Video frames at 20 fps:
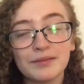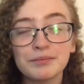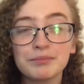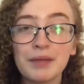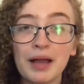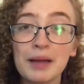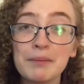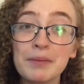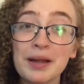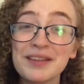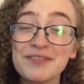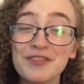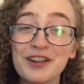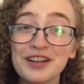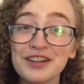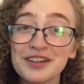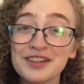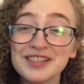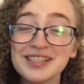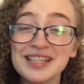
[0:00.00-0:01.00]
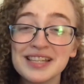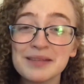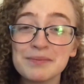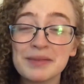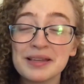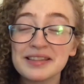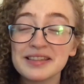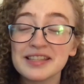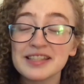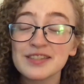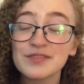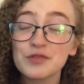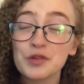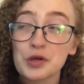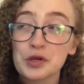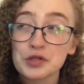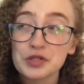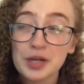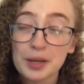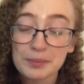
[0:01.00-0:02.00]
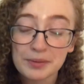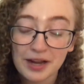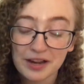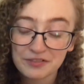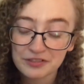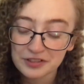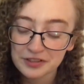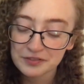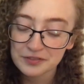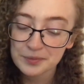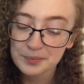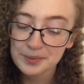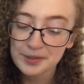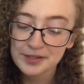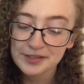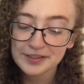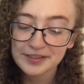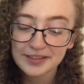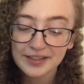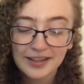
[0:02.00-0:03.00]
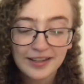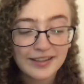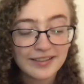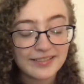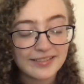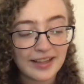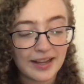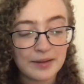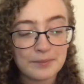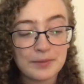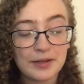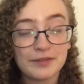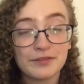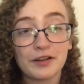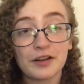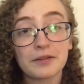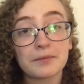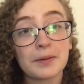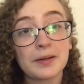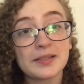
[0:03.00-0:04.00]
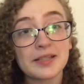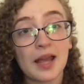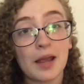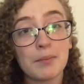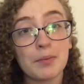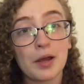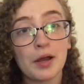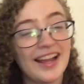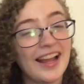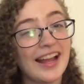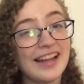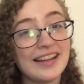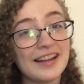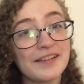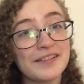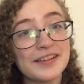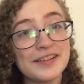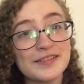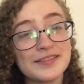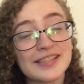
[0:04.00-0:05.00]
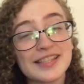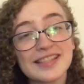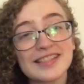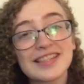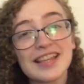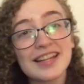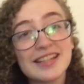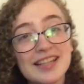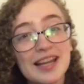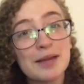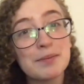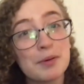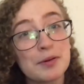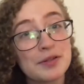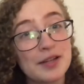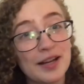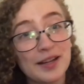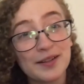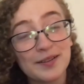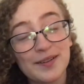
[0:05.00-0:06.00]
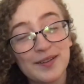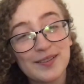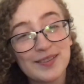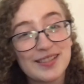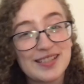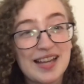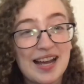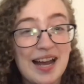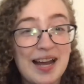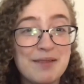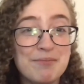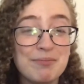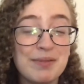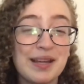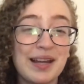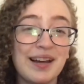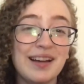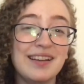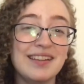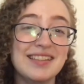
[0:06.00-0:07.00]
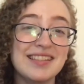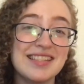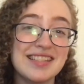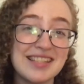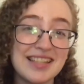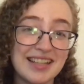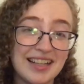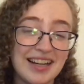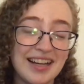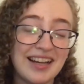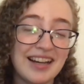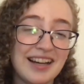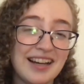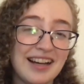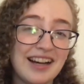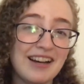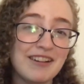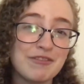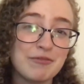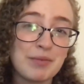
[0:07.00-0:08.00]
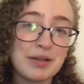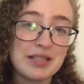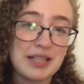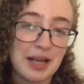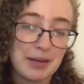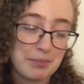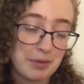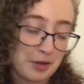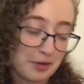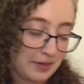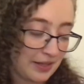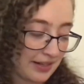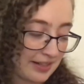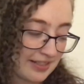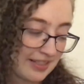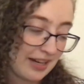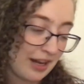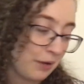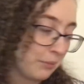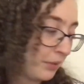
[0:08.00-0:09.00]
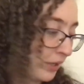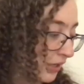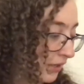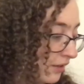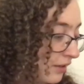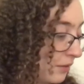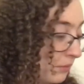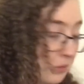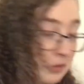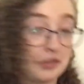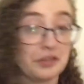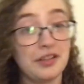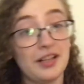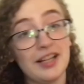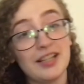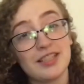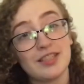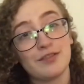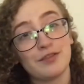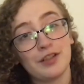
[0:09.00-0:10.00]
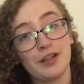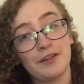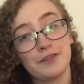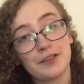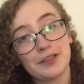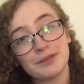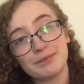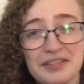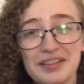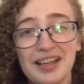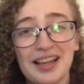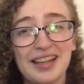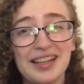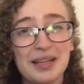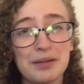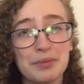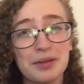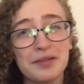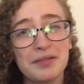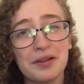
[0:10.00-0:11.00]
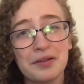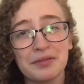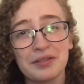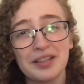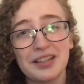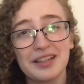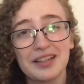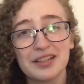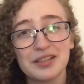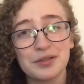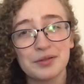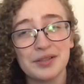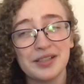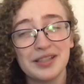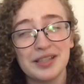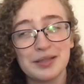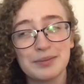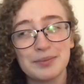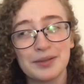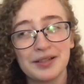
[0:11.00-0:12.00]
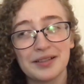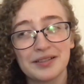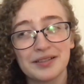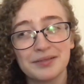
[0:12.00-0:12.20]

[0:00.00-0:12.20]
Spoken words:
And my friend RC made this Photoshop cover of the book that made fun of my typo. And now he uses that typo title all the time because of my typo that has now been immortalized forever. I can't believe I really got to read this book.